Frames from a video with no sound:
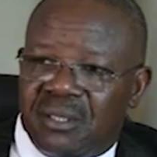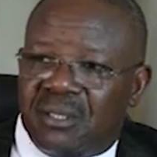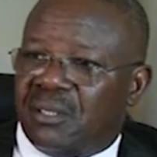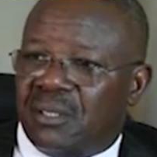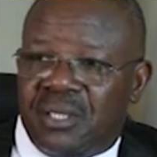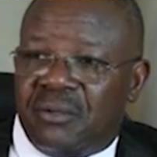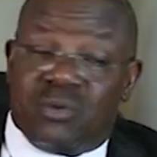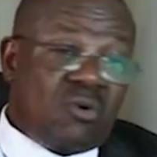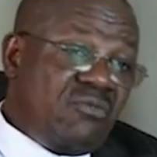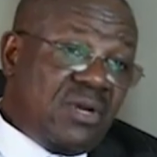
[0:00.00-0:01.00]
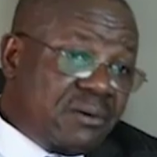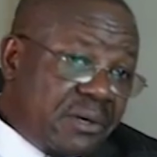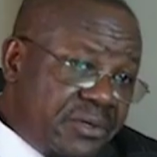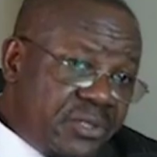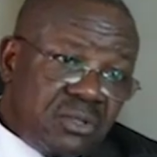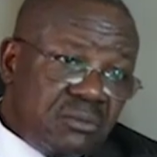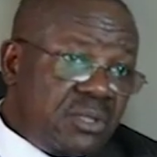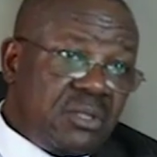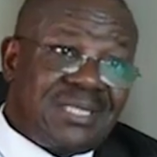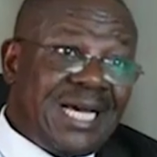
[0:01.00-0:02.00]
there'll be conflagration,
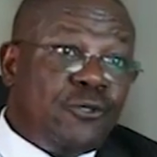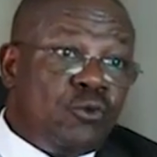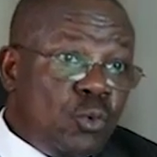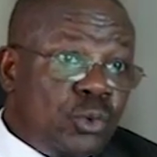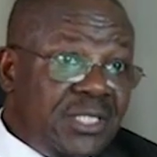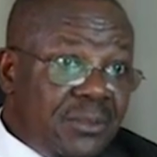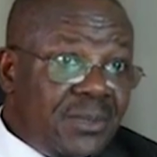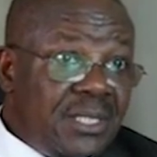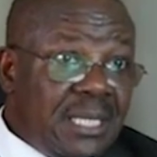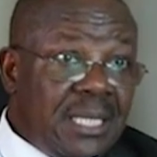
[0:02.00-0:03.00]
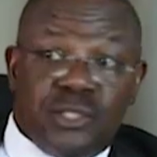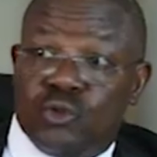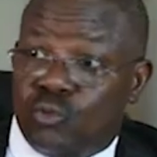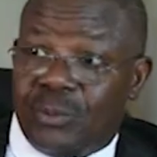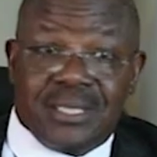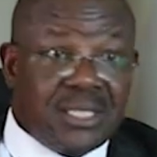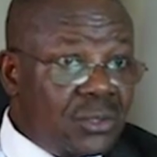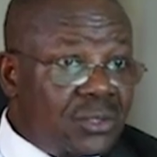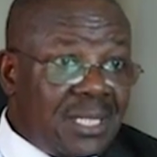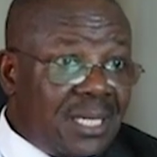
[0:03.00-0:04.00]
because I know deeply that the Yoruba
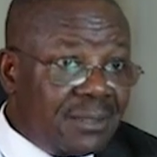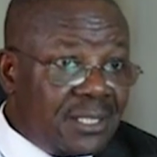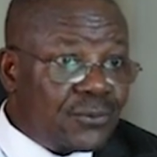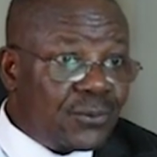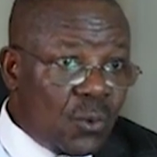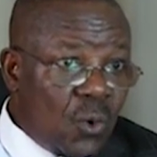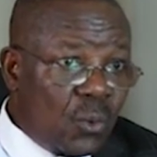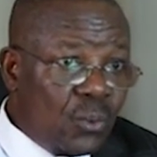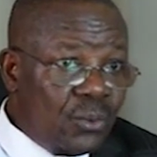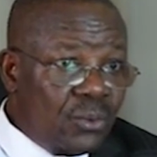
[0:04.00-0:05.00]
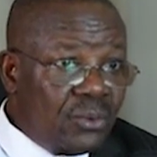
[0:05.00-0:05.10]
nations are ready to go.